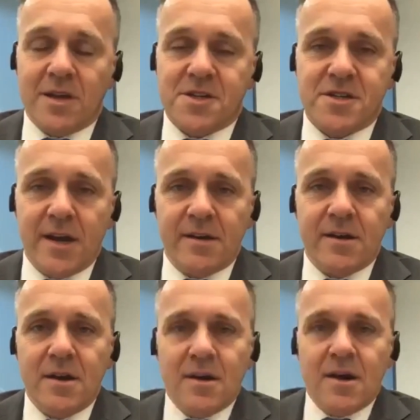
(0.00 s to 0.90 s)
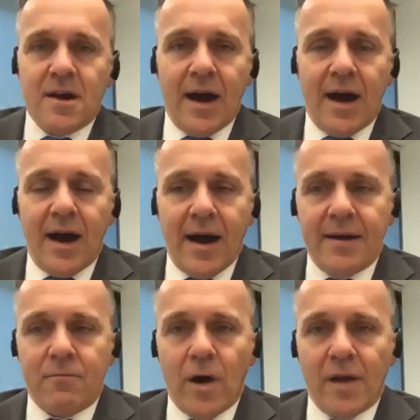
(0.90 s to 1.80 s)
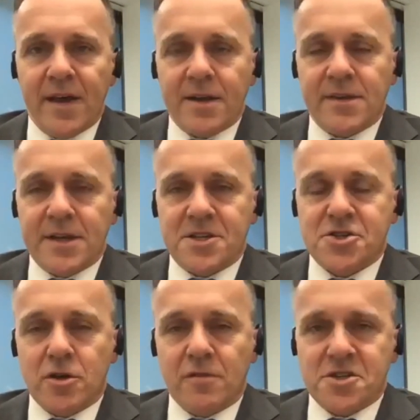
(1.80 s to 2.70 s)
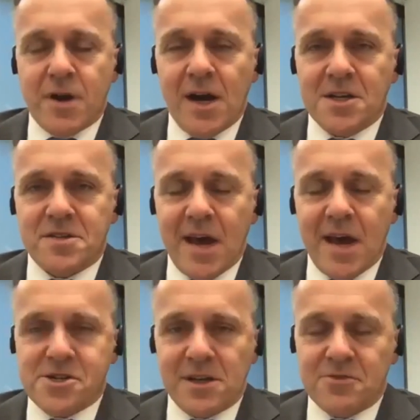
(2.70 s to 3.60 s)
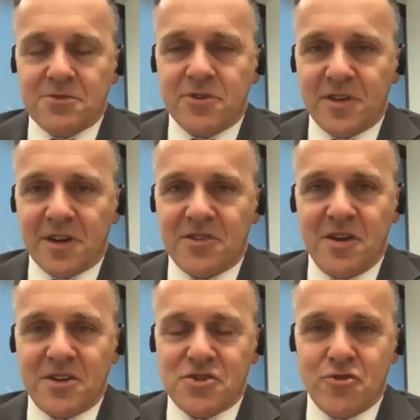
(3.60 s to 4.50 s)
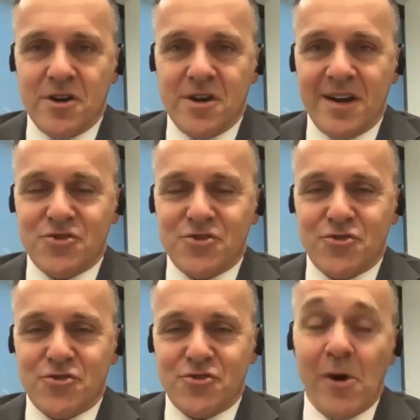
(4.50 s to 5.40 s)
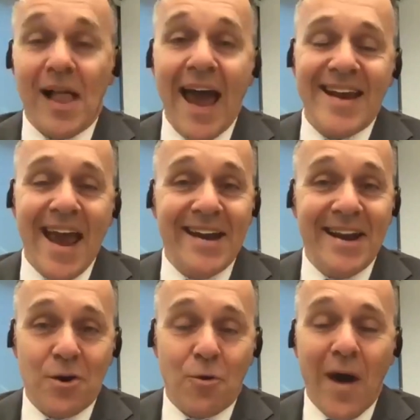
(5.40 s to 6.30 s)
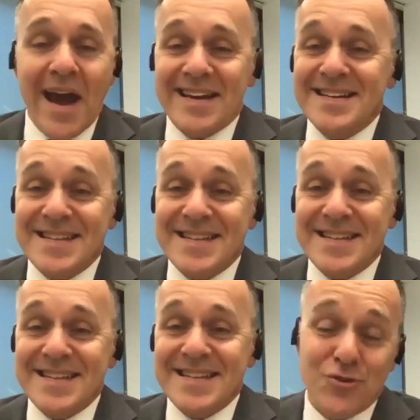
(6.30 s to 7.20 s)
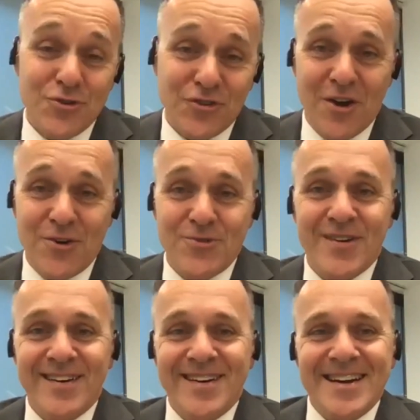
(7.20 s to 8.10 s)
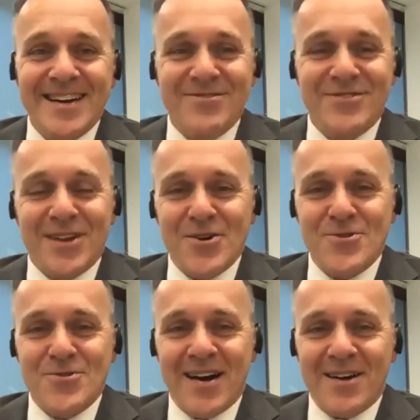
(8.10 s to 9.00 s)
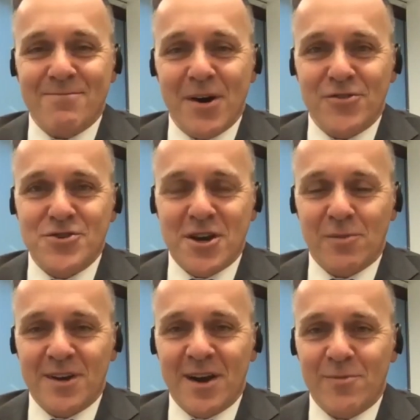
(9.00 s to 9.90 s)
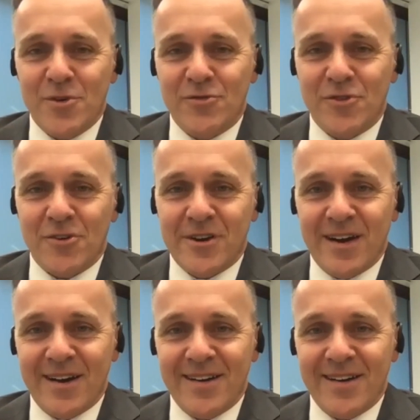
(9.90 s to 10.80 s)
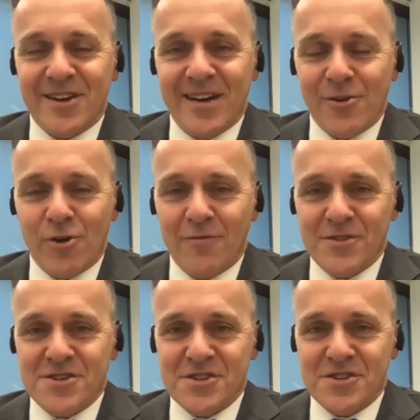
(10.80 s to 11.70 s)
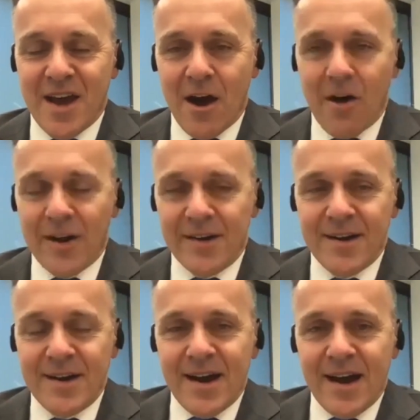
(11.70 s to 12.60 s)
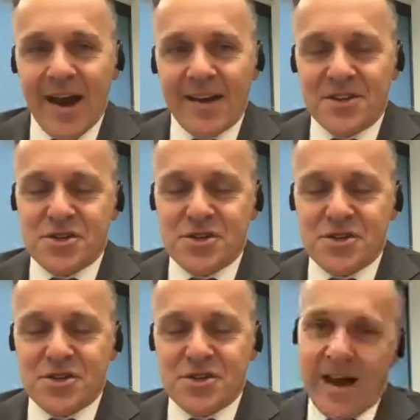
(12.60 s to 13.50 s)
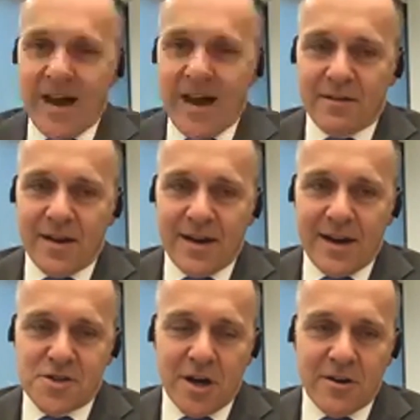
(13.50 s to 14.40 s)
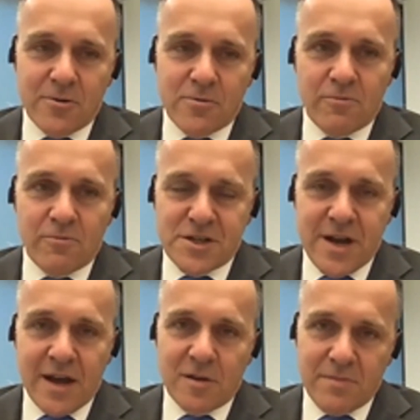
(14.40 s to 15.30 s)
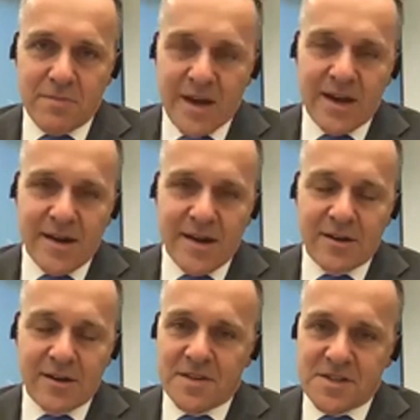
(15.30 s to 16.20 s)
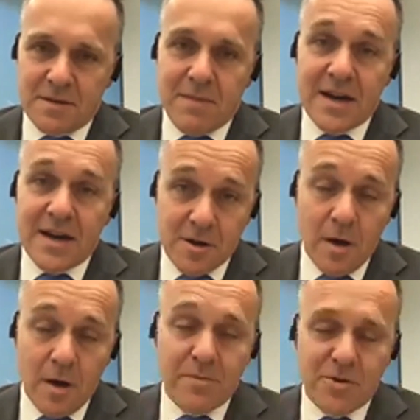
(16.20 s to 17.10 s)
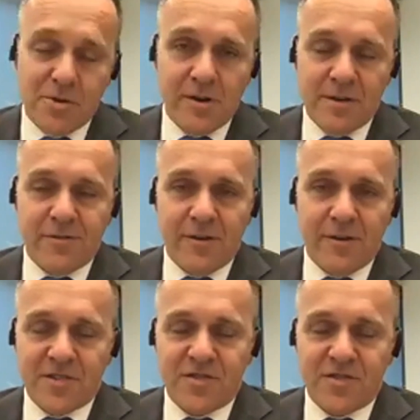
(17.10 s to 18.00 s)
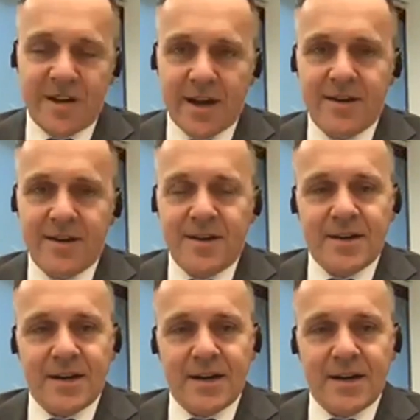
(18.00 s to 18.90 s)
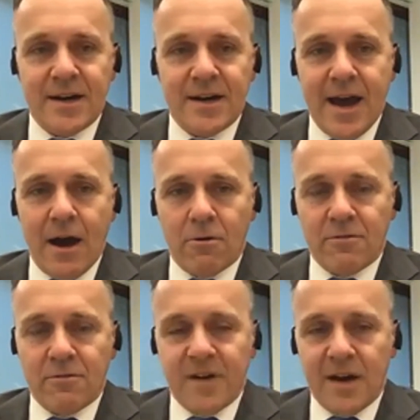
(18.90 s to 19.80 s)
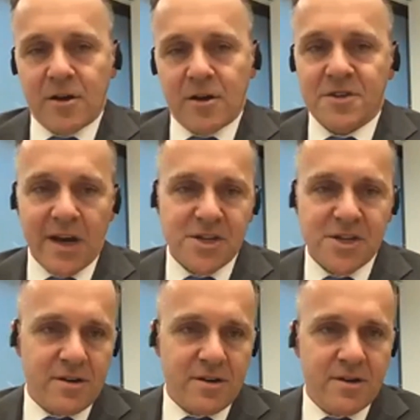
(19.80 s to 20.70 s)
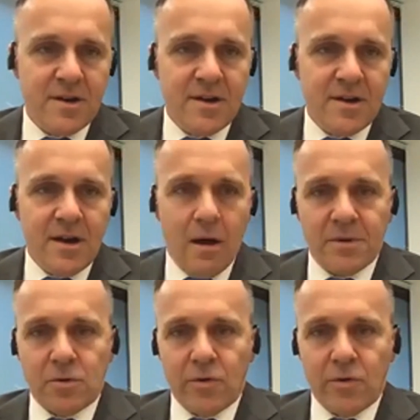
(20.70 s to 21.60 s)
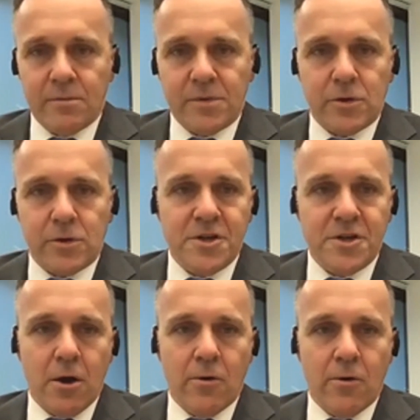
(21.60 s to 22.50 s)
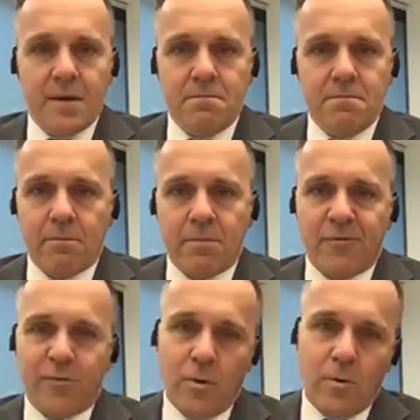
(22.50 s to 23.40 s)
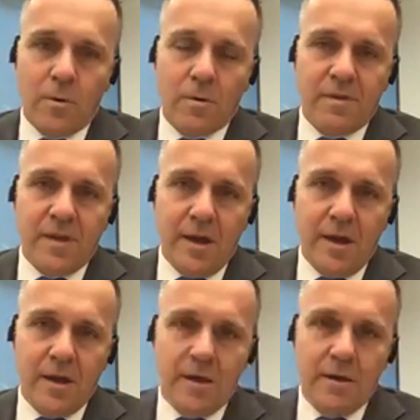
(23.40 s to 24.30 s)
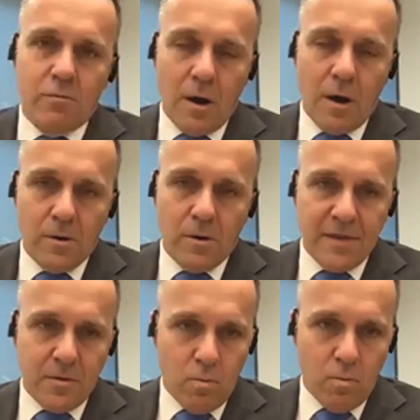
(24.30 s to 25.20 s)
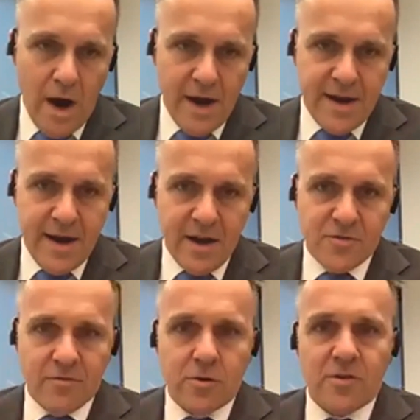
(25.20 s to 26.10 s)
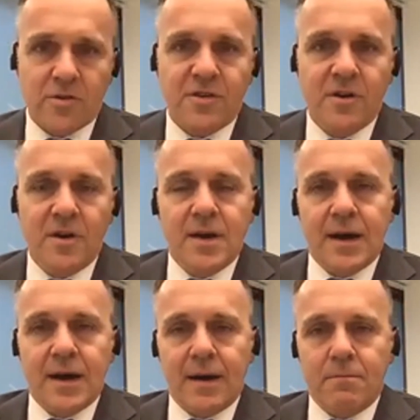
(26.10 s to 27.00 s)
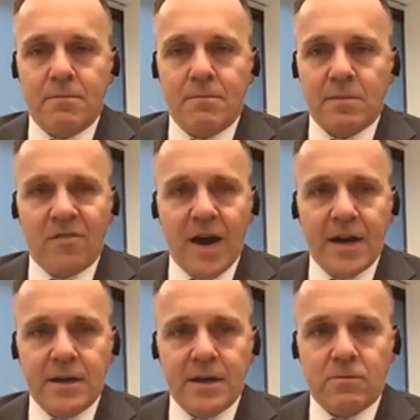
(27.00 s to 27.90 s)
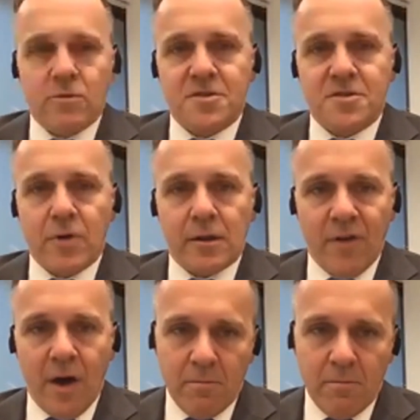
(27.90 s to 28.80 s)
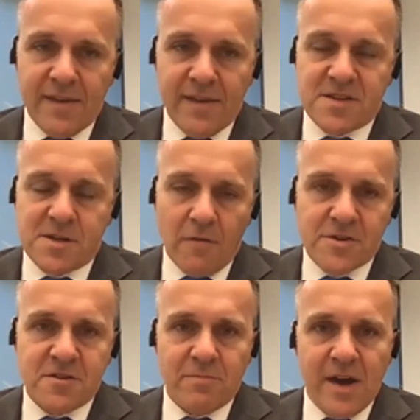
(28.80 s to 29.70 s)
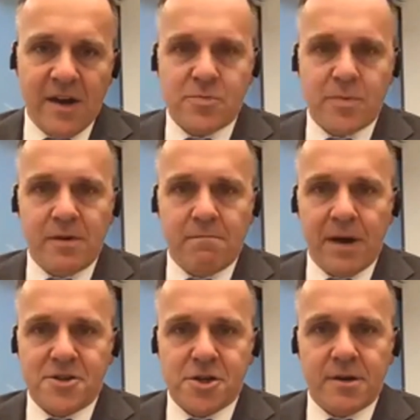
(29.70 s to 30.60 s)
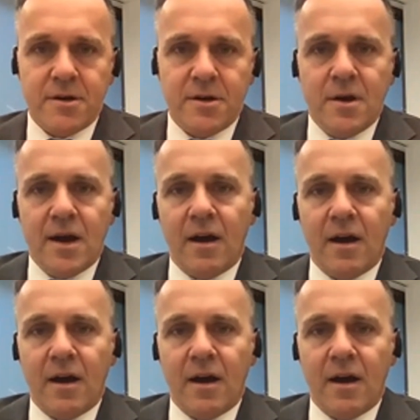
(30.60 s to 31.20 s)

was established and, uh, and one that, that served Australia's national interests ex extremely well and, and, in a way, continues to do so even though uh, both gentlemen have moved on to, to other offices now. And, and it's through that that uh, Joe reached out to Mick and, and got this amazing opportunity for us today, uh, an hour of uh, conversation uh, between, between Joe and Mick. Before the role at the White House, of course, Mick Mulvaney was director of OMB, that's the Office of Management and Budget,